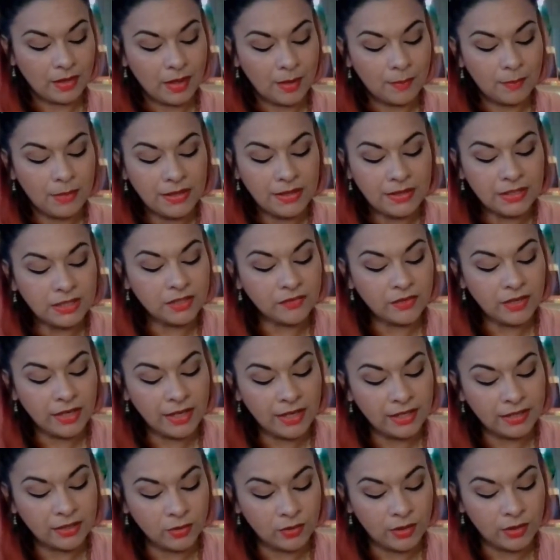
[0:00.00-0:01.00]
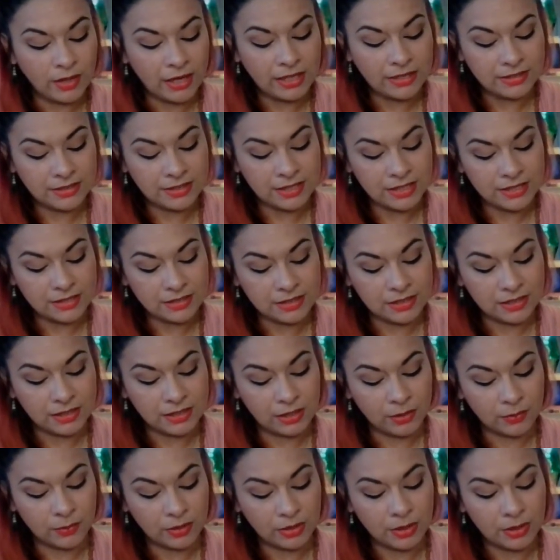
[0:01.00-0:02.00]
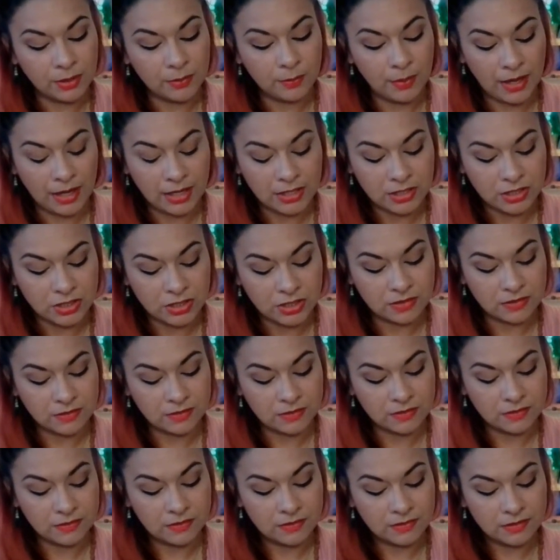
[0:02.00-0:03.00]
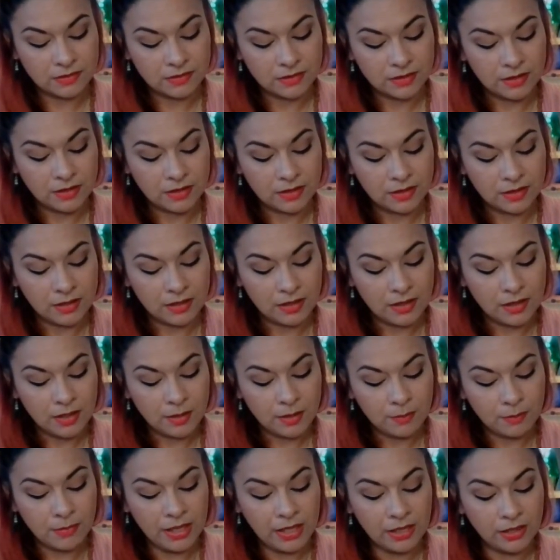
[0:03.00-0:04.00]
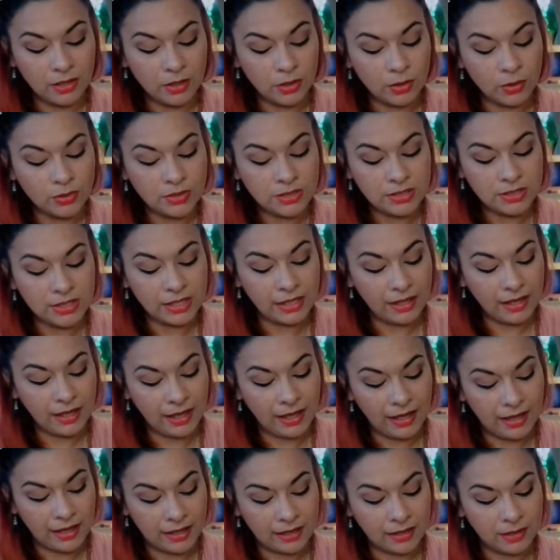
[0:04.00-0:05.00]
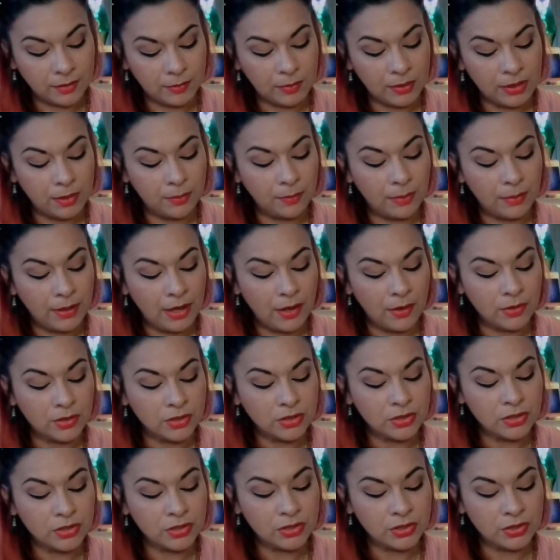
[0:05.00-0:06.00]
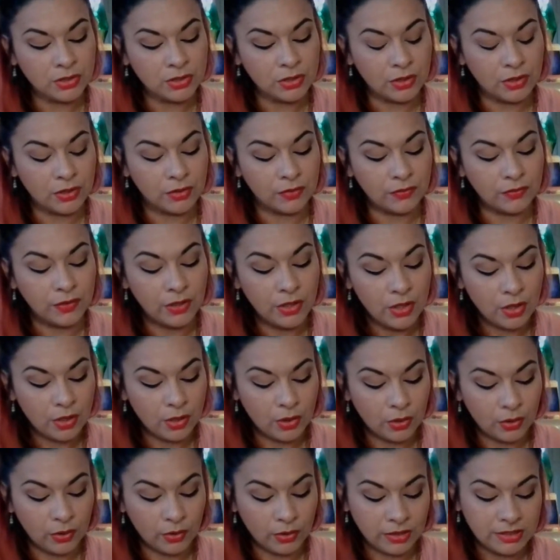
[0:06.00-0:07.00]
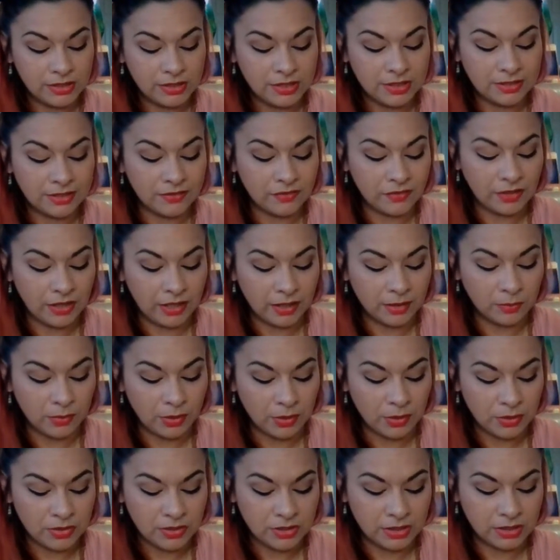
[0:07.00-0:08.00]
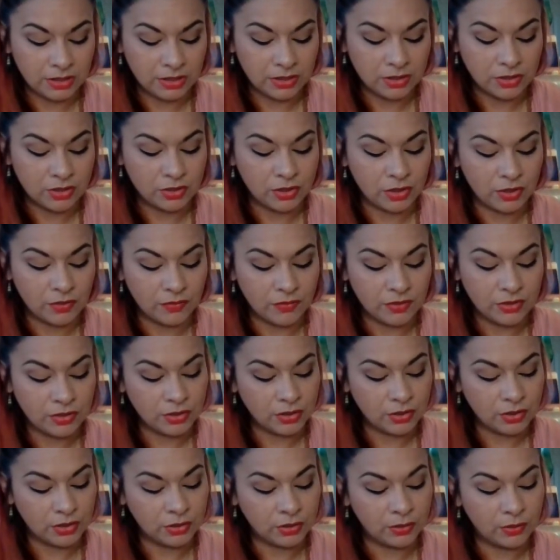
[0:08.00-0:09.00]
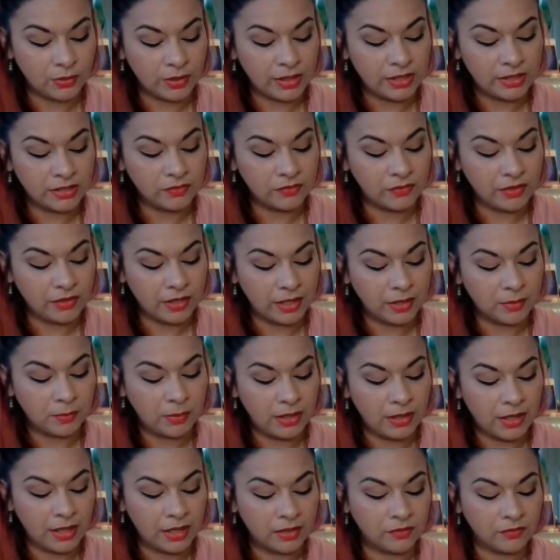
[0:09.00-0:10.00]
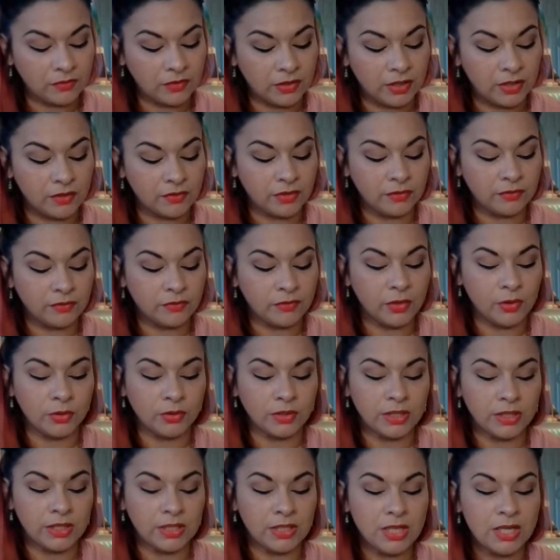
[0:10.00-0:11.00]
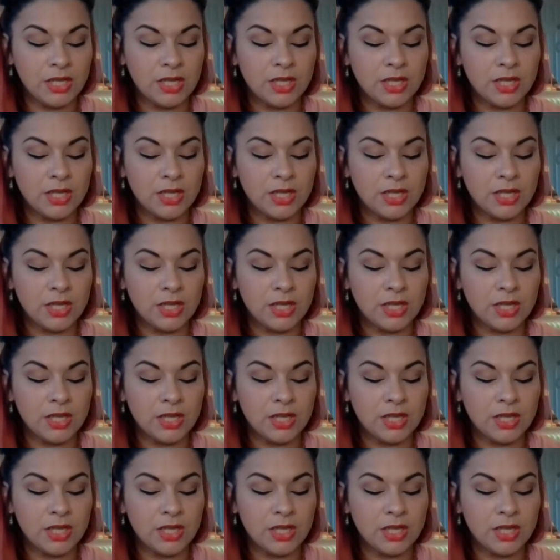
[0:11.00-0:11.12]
May the divine grant destiny with compassion. May those that can be empowered to serve according to divine mercy in service to the great divine plan of love unfolding.